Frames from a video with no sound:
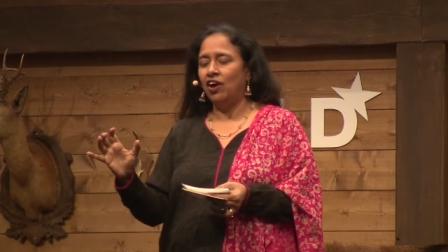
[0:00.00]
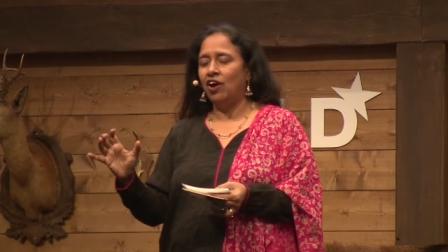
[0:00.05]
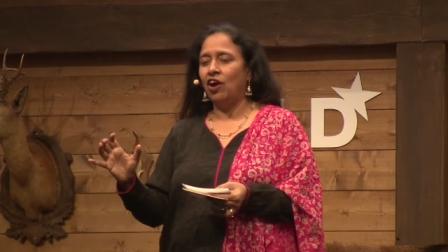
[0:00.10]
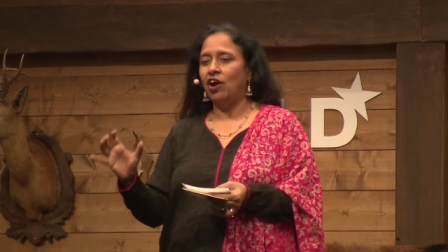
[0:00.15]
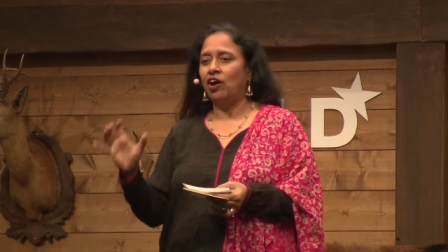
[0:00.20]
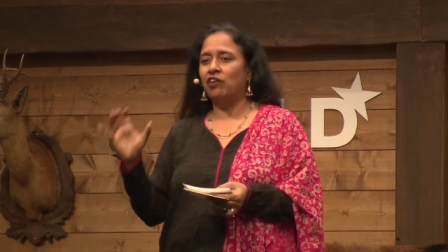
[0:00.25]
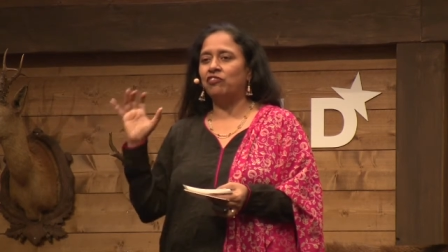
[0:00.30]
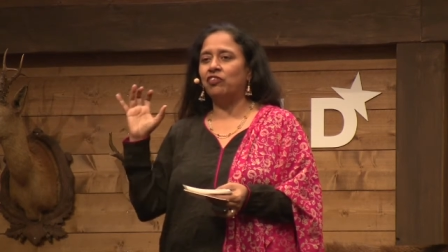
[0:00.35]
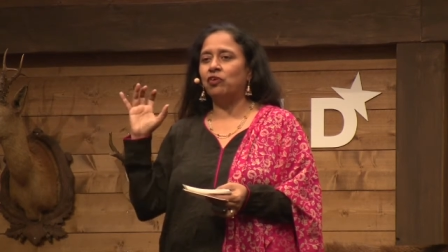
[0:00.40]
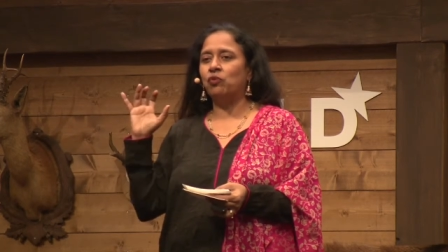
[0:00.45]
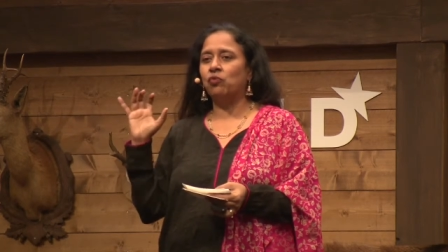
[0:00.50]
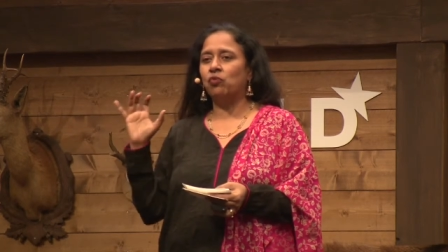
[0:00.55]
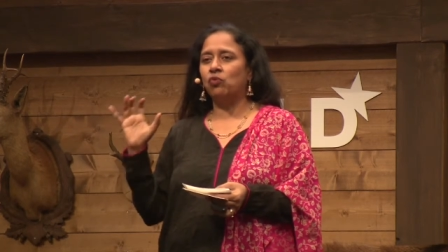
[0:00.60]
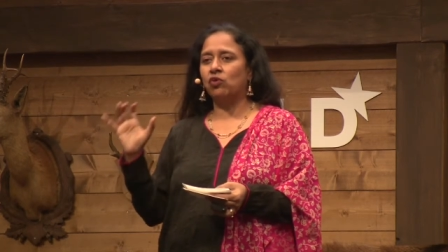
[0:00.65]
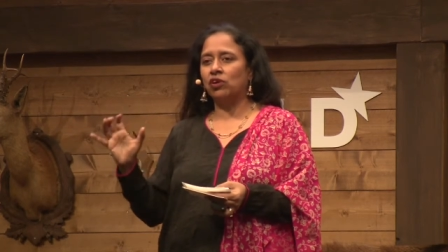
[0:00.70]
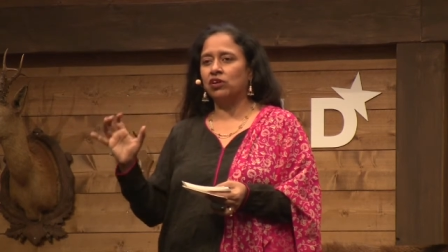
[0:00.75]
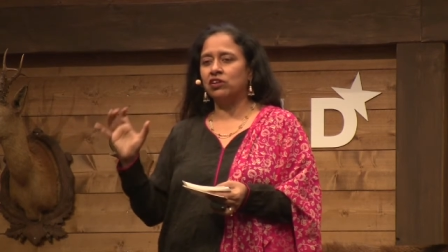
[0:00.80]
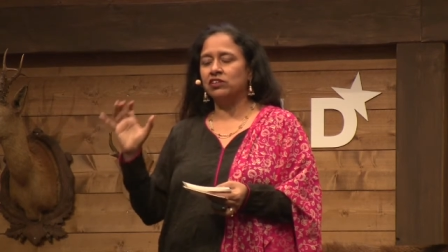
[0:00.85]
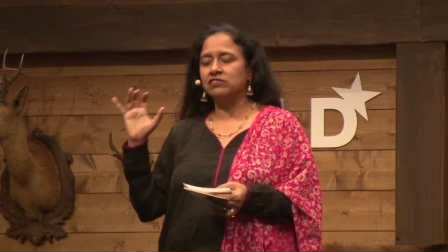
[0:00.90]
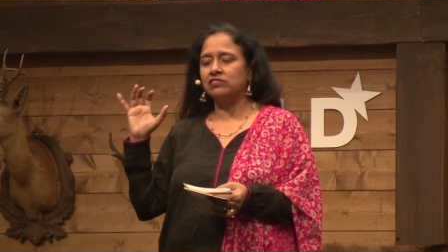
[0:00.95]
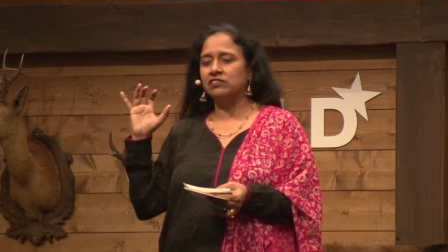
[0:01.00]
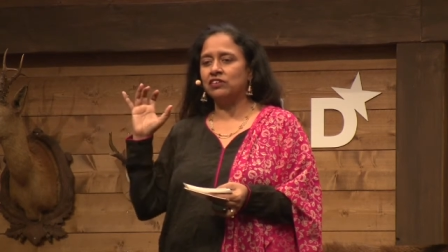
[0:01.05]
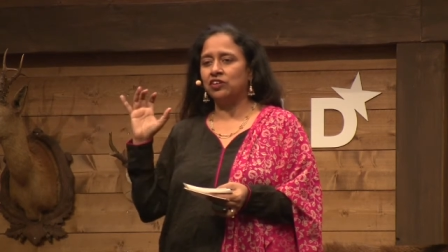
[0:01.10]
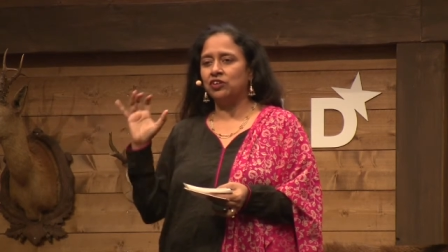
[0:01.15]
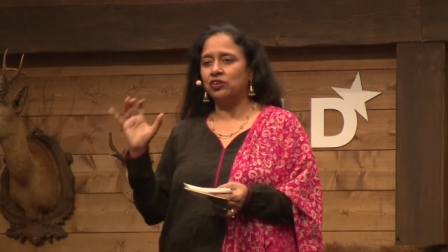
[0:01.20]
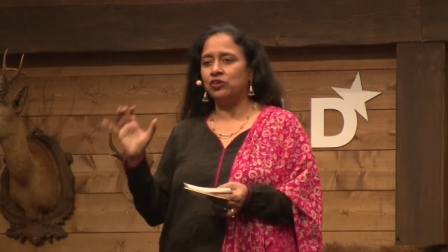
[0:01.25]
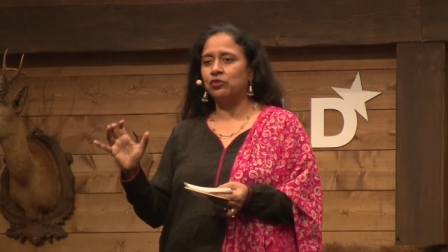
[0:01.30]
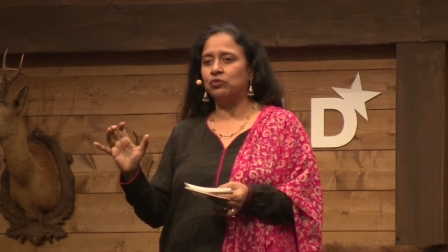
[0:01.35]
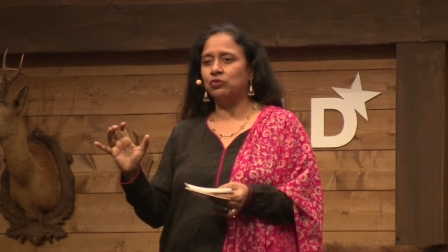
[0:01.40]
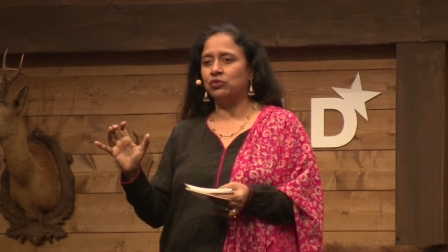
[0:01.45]
of the world's
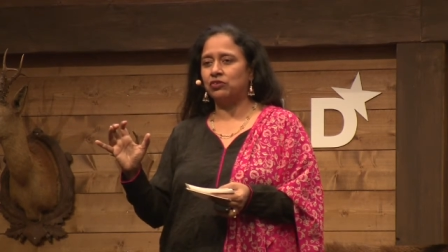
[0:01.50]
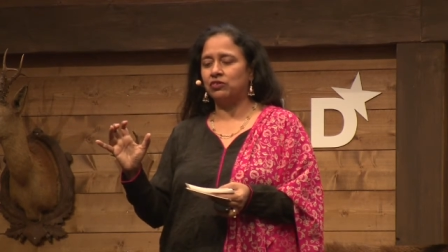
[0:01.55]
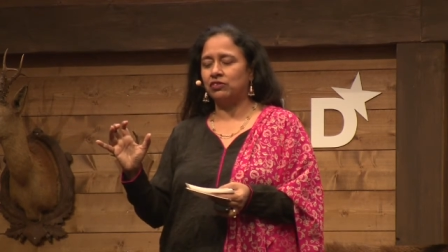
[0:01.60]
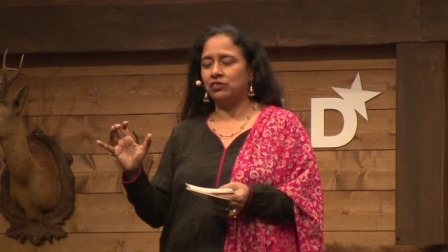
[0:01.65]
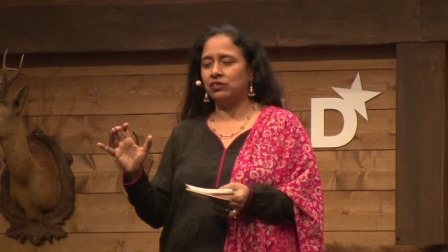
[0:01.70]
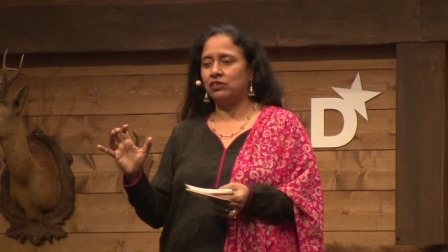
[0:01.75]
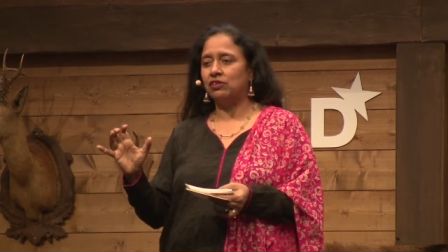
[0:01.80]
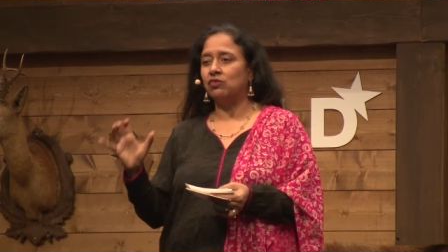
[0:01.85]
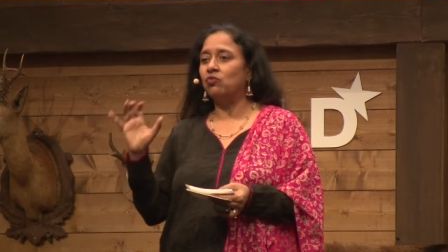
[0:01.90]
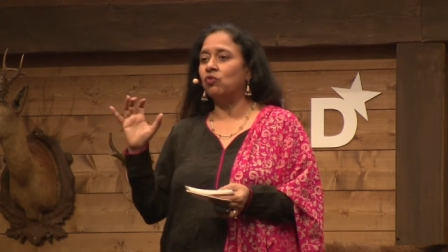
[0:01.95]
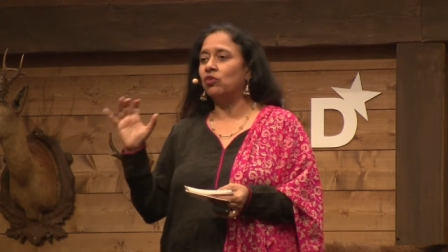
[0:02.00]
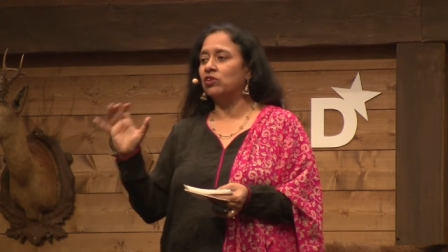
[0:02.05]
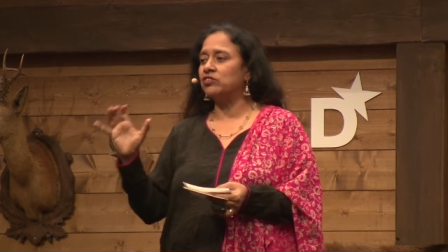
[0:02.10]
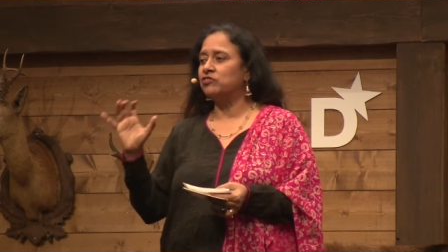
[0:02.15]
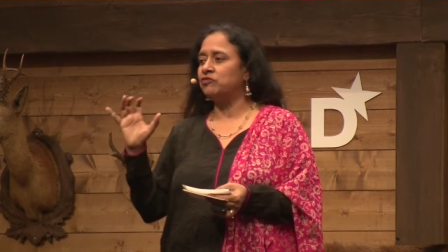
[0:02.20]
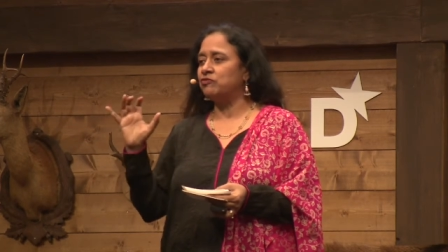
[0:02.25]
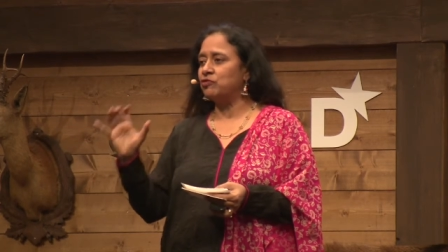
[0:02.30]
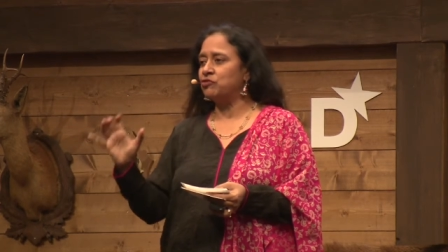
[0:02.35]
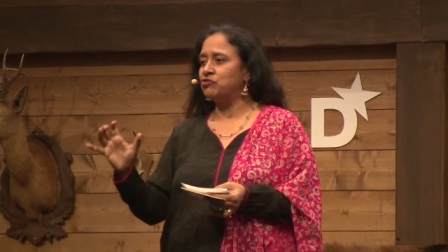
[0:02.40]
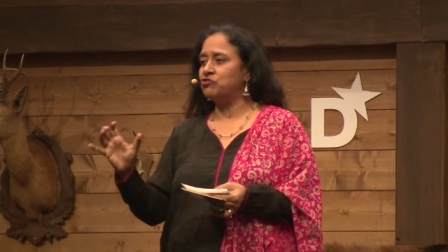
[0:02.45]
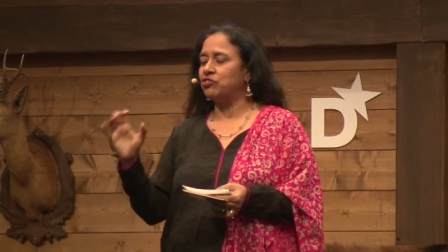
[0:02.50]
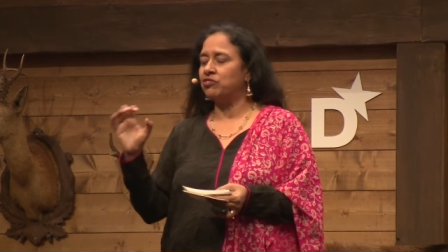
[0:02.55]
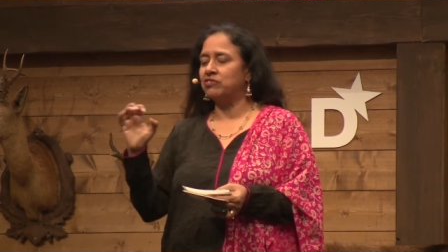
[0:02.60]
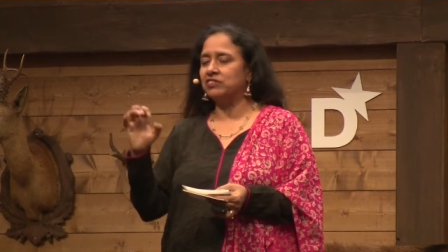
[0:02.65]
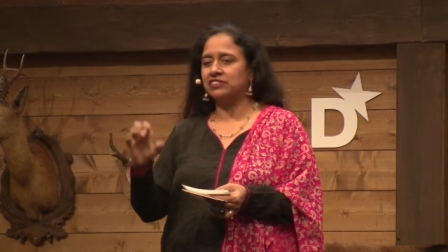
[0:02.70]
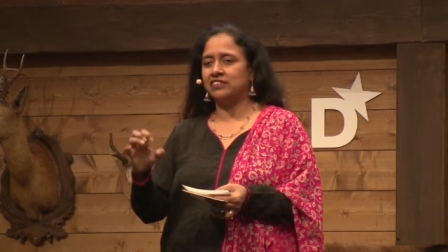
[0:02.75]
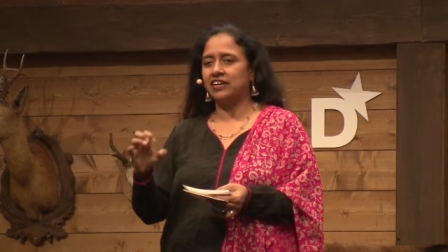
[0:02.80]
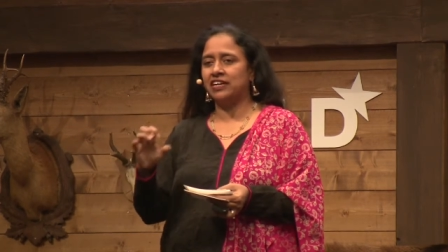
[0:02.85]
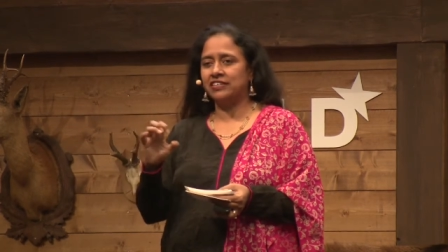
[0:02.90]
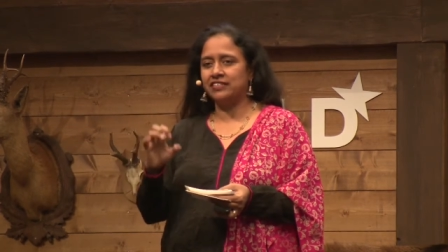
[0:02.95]
youth, world's future
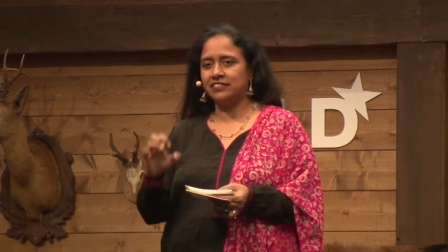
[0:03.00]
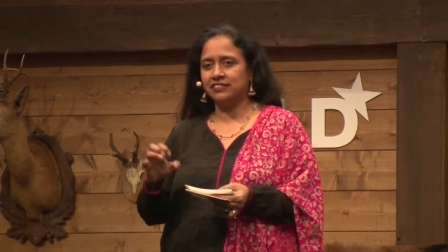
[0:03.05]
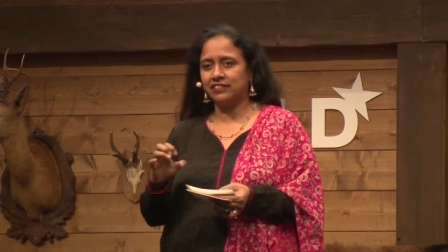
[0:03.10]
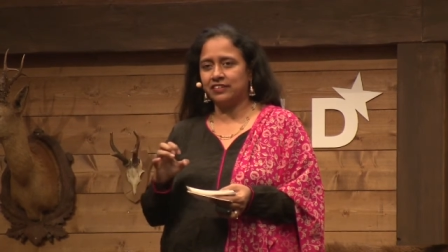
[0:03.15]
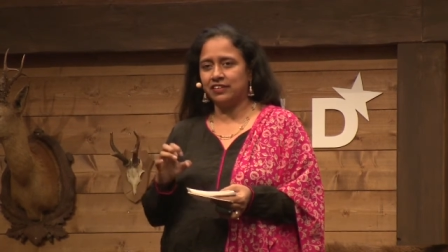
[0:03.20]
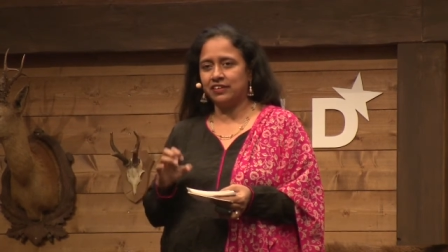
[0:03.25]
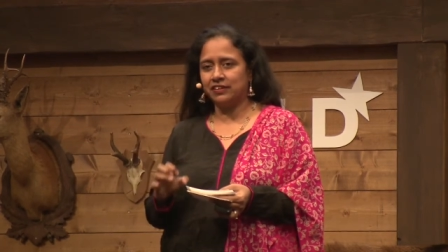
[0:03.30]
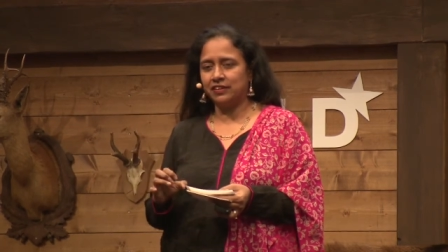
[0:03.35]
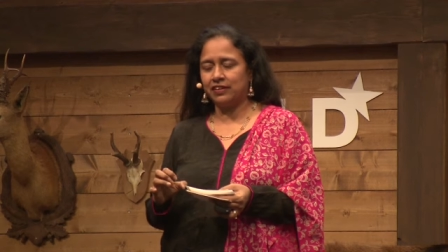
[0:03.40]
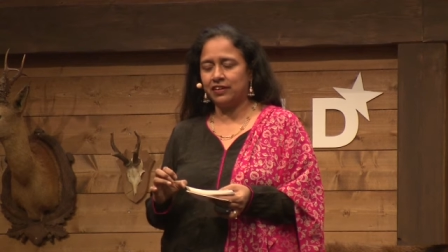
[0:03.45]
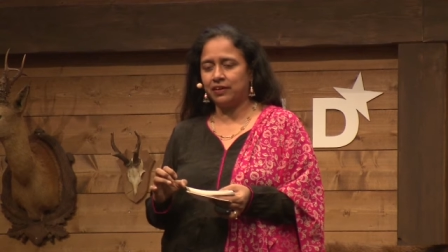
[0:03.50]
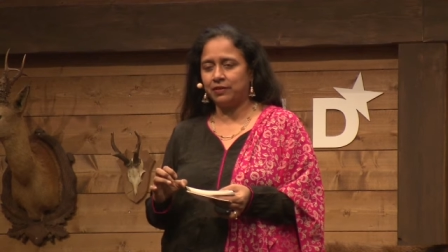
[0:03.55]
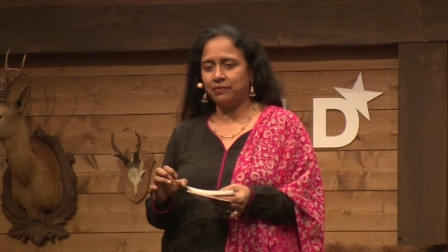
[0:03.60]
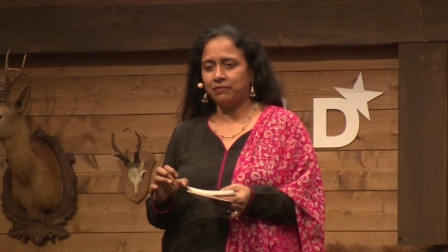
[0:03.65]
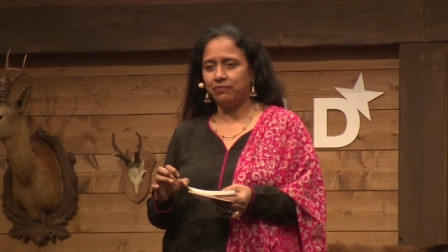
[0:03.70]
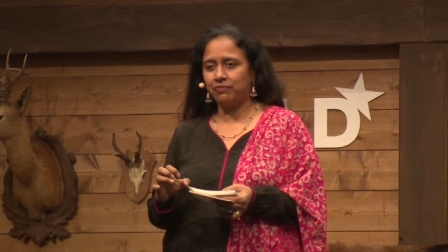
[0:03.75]
resides in India.